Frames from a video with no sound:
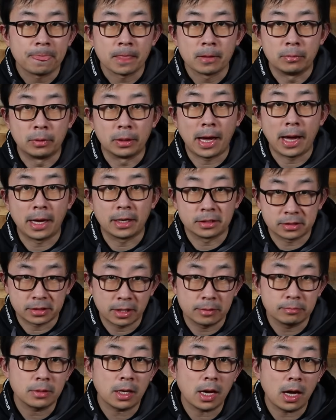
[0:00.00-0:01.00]
But at the
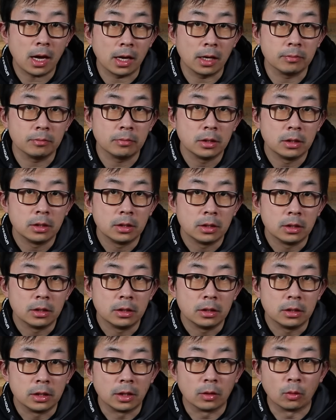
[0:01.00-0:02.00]
same time,
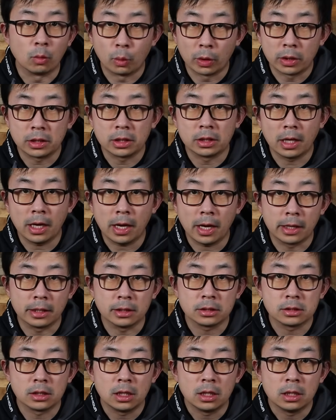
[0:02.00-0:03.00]
in windy
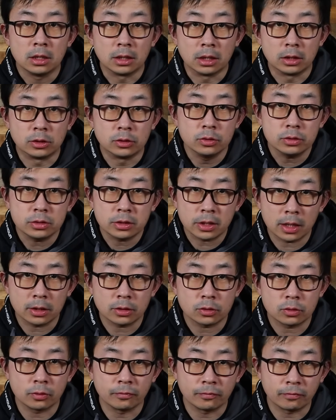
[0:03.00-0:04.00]
days, they do
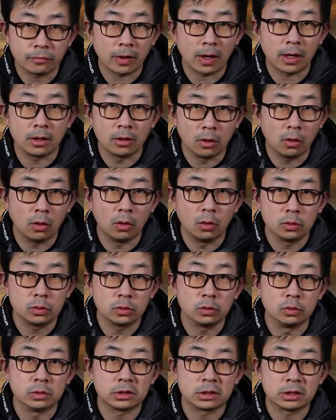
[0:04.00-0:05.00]
tend to fly low
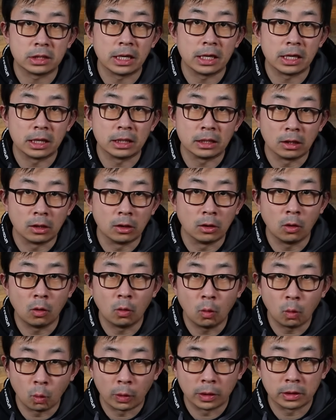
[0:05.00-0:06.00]
to stay in the
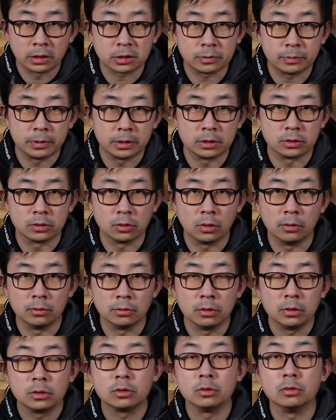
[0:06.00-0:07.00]
low wind speed
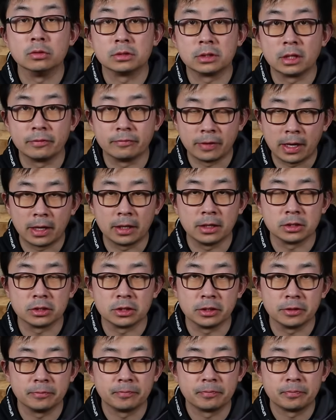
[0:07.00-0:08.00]
zone to save
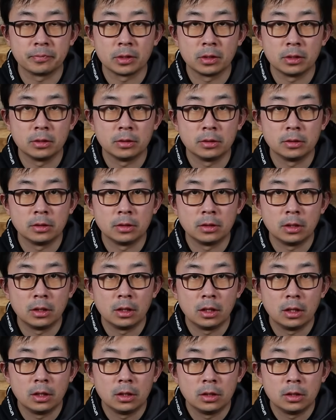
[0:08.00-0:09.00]
energy.
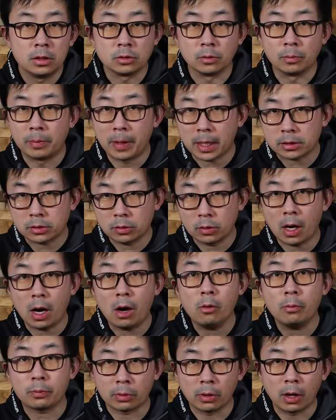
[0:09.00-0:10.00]
So back to
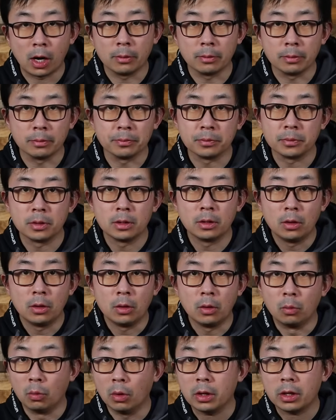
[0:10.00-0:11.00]
our problem,
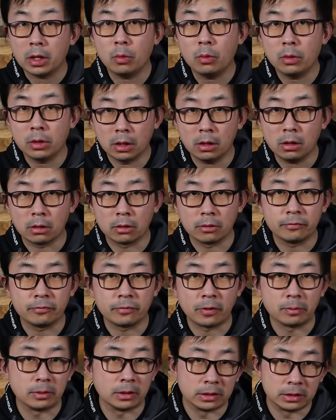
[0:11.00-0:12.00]
what can we learn
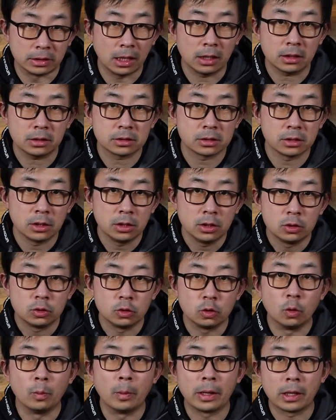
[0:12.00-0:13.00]
from the ducks
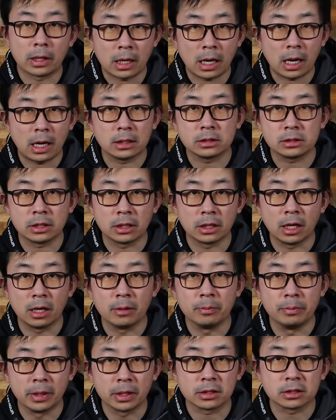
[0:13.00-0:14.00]
to make casting a
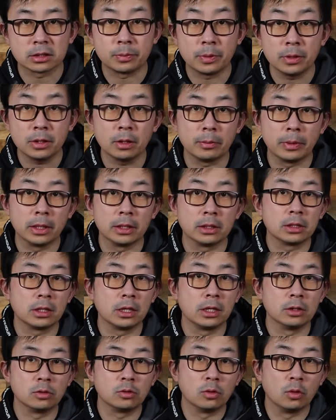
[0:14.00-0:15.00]
big spinnerbait
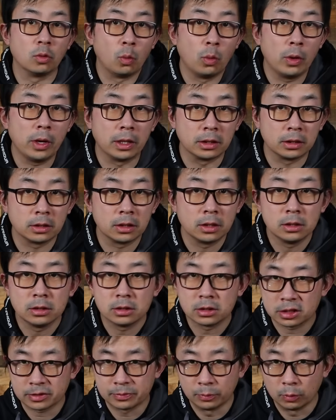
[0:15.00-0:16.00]
into the wind
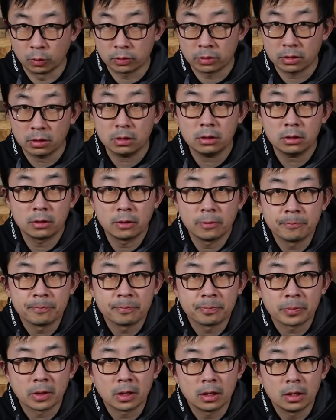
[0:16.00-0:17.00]
smoother?
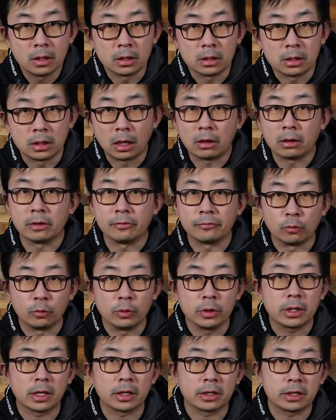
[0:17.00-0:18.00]
Now, if
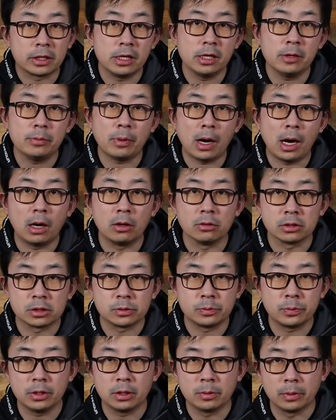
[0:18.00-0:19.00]
we can keep our
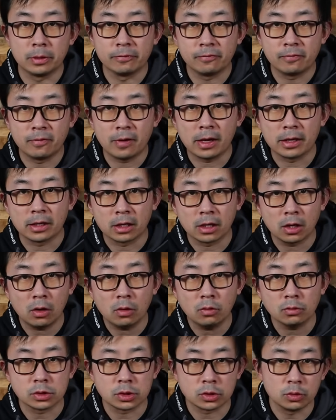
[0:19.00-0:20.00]
spinnerbait flying
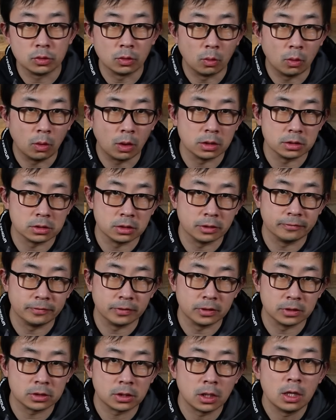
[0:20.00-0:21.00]
close to the water
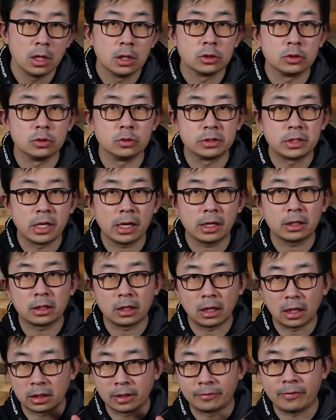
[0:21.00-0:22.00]
surface to take
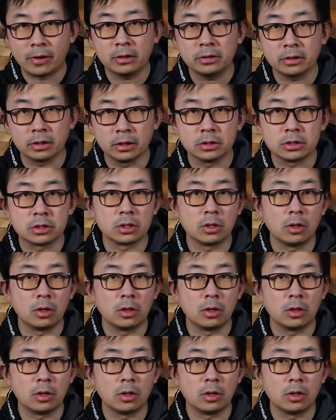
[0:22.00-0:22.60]
the advantage